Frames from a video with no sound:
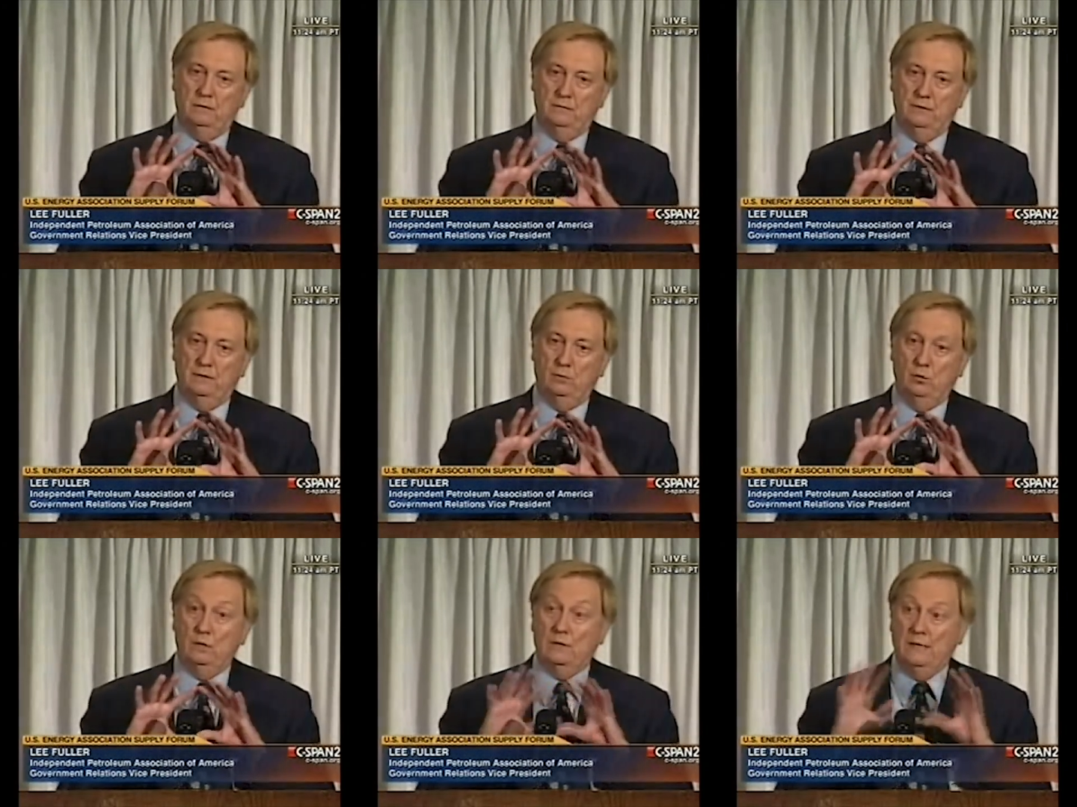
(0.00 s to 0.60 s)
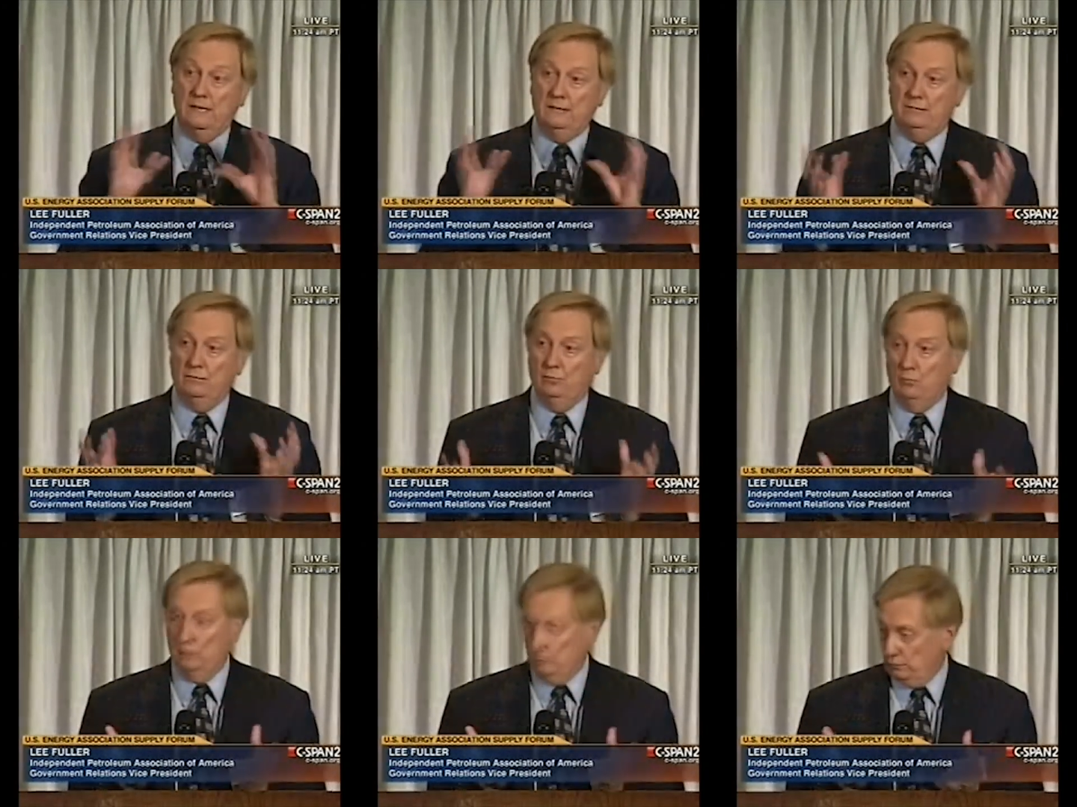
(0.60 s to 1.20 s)
part of that
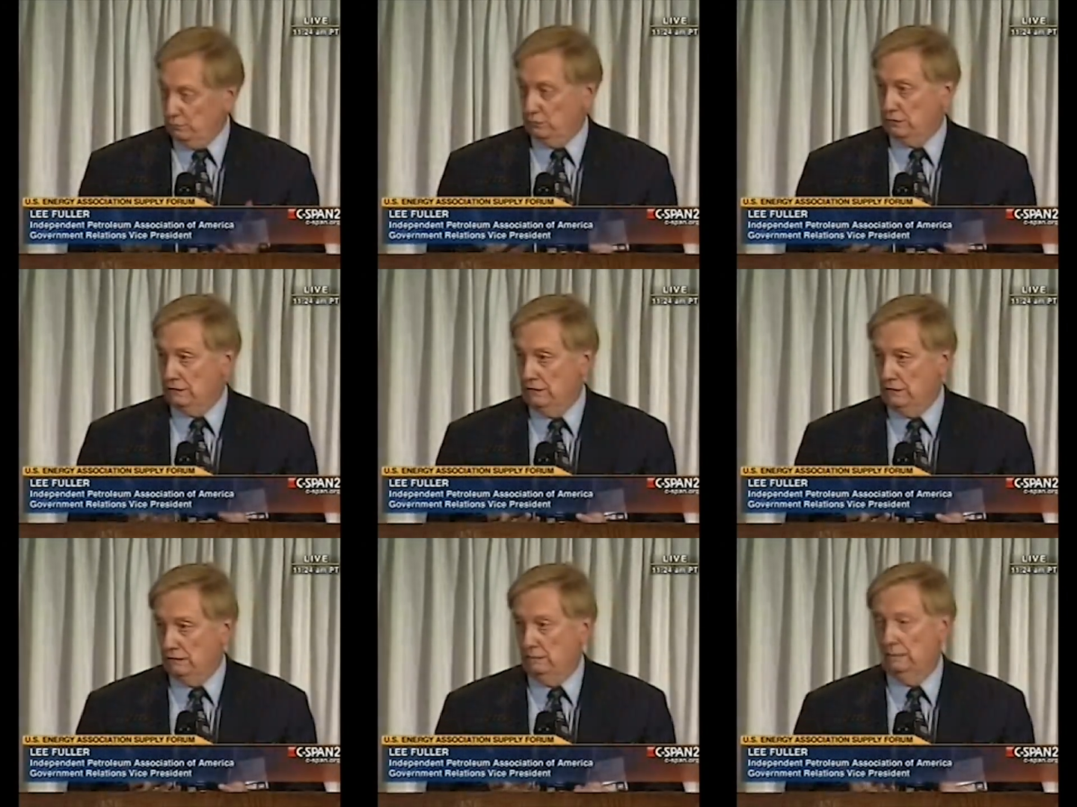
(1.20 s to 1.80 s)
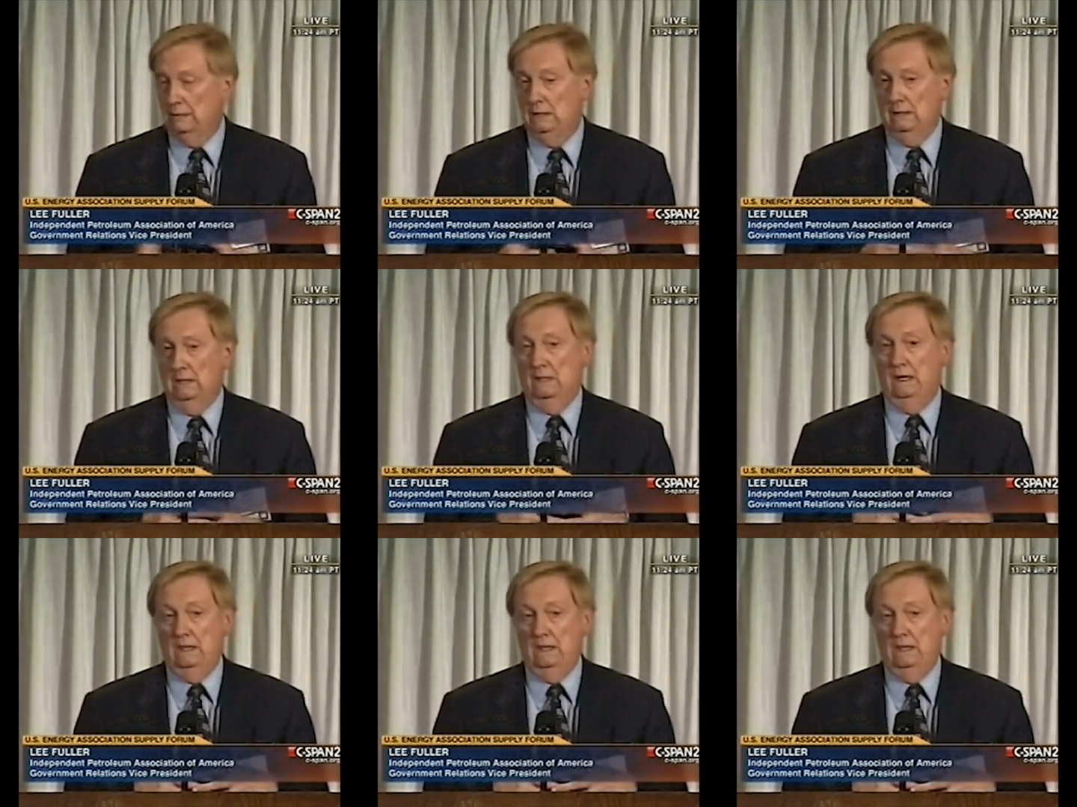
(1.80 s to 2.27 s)
0.5%